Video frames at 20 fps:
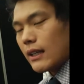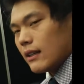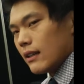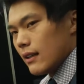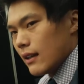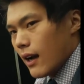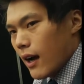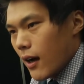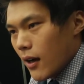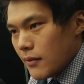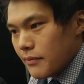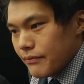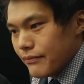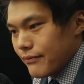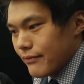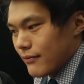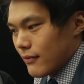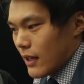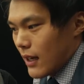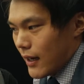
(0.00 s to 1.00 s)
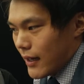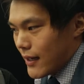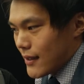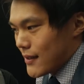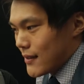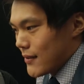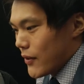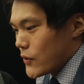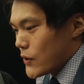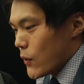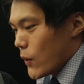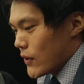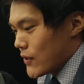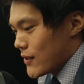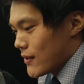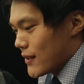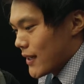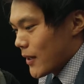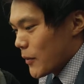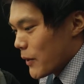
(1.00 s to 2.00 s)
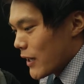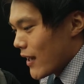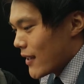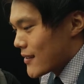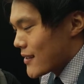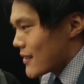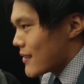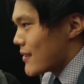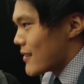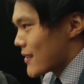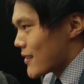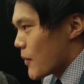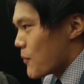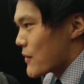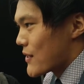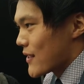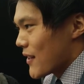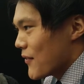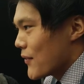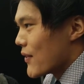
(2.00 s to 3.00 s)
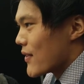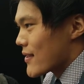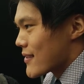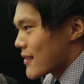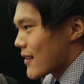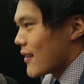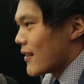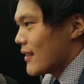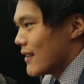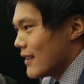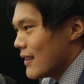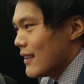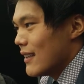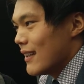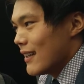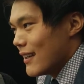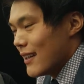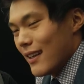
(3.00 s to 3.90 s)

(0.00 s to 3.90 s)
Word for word: And um, I guess those questions are going to be answered December seventh. So.